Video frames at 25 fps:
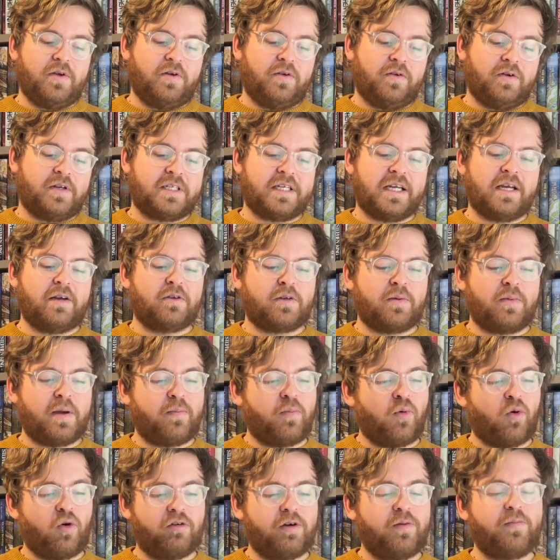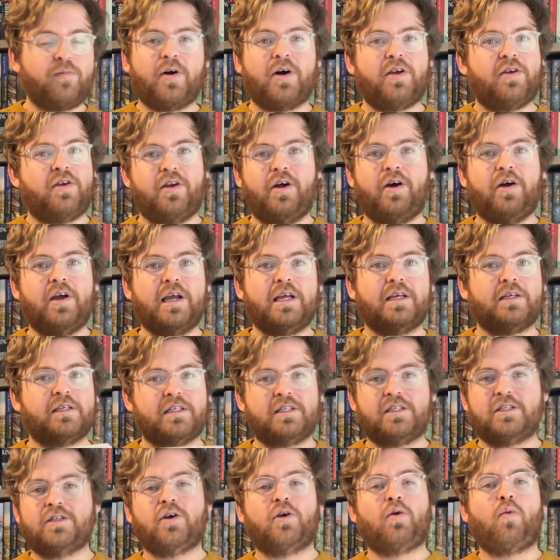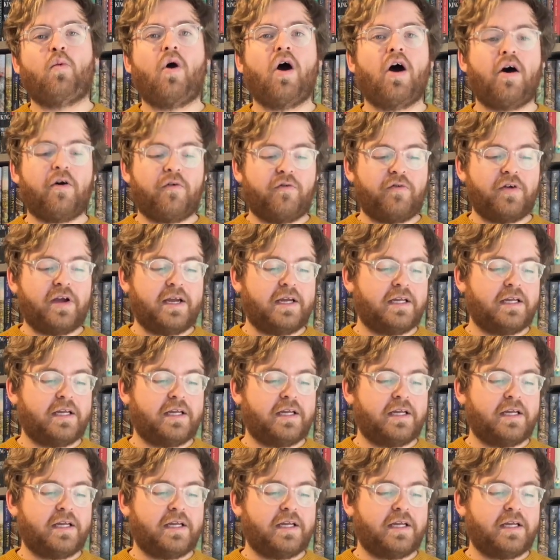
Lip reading: say it was a bit boring. But it is so worth it.